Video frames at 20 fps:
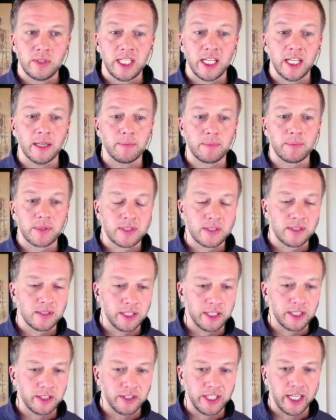tips,
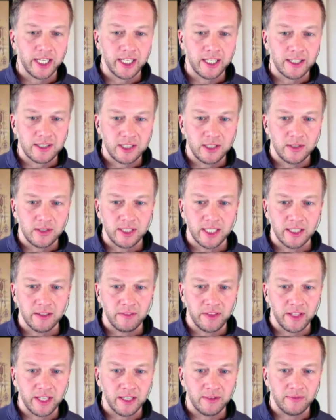little nuggets you'd
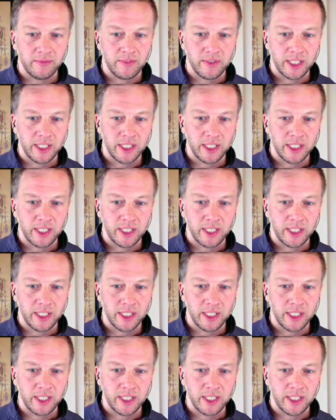give them?